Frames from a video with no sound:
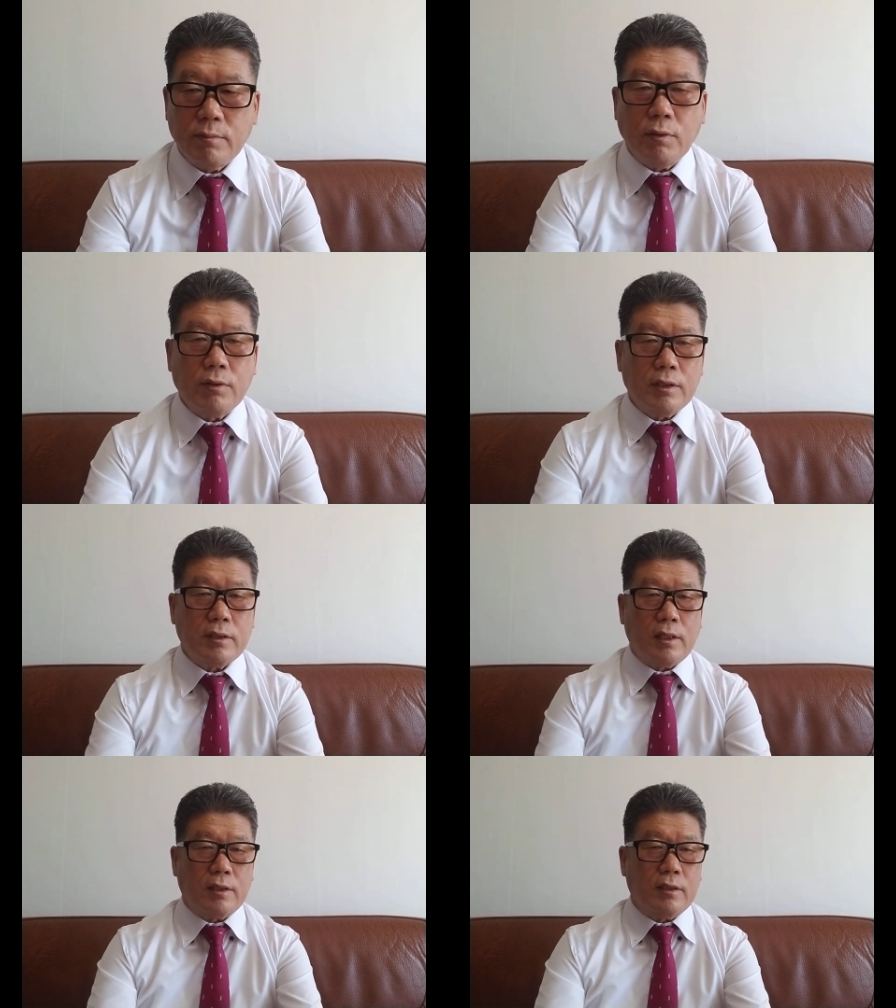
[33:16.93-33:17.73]
Bond is
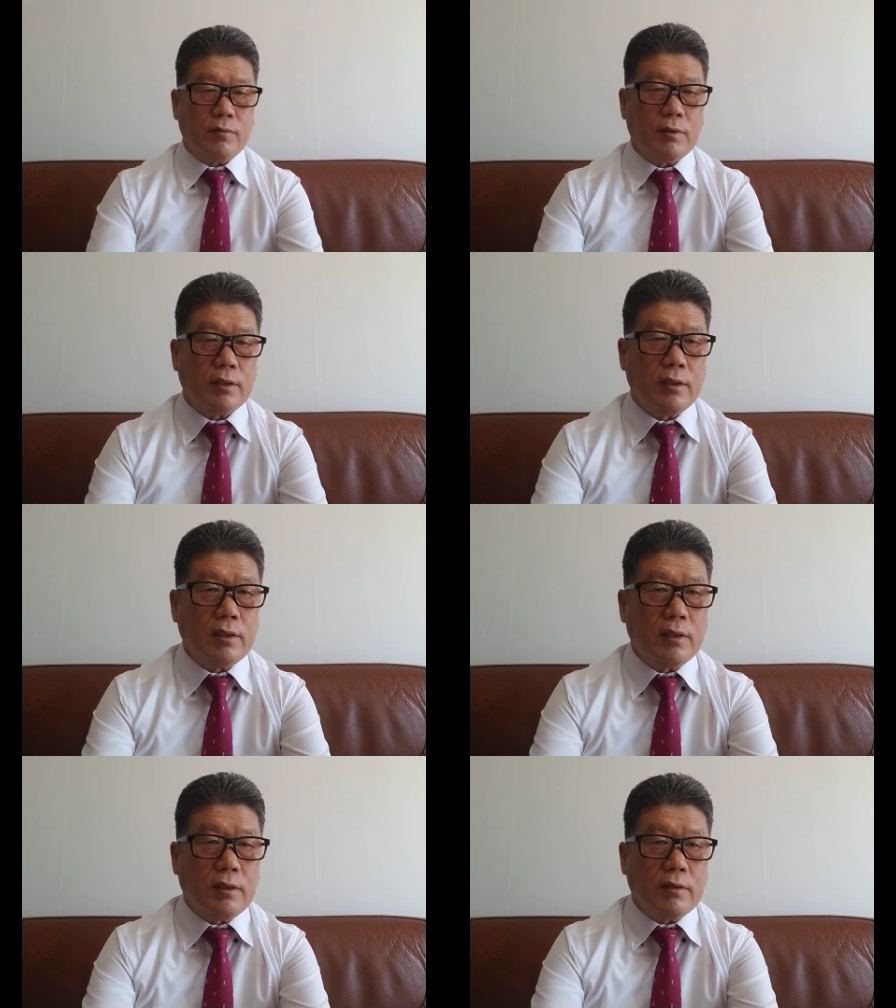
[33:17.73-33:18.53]
like this one.
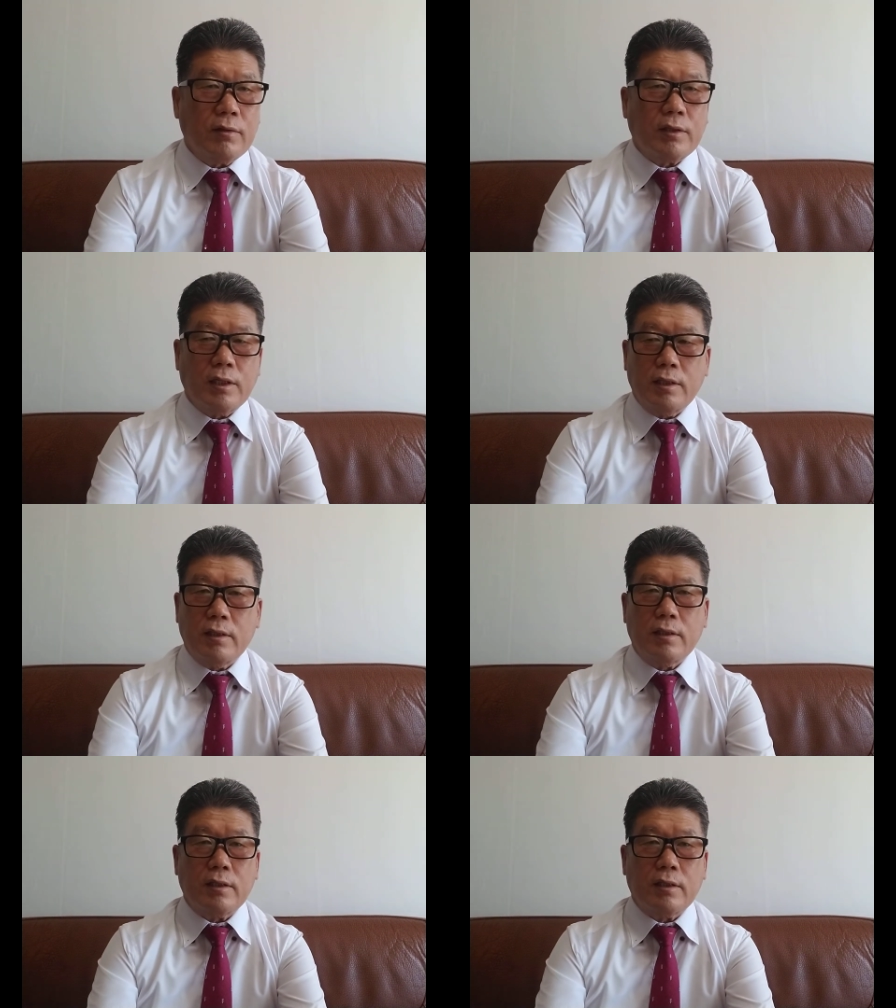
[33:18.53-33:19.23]
Okay.